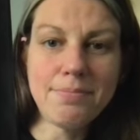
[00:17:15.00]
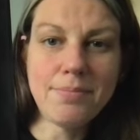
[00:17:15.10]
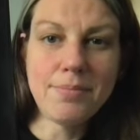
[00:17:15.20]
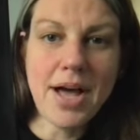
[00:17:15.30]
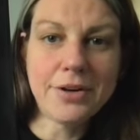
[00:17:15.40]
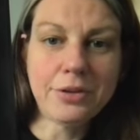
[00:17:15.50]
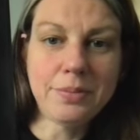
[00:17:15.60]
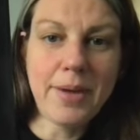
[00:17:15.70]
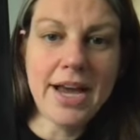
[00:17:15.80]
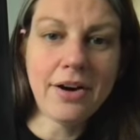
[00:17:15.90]
mottled
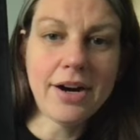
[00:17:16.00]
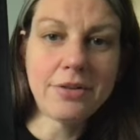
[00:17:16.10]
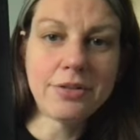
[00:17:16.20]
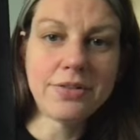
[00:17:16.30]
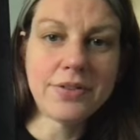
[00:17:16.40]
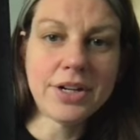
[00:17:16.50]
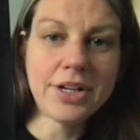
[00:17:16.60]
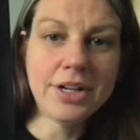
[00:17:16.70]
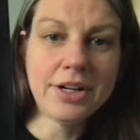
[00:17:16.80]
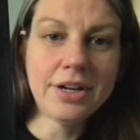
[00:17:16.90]
background for
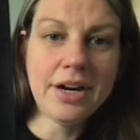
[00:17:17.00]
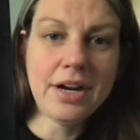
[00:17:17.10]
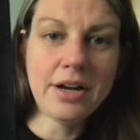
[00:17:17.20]
her.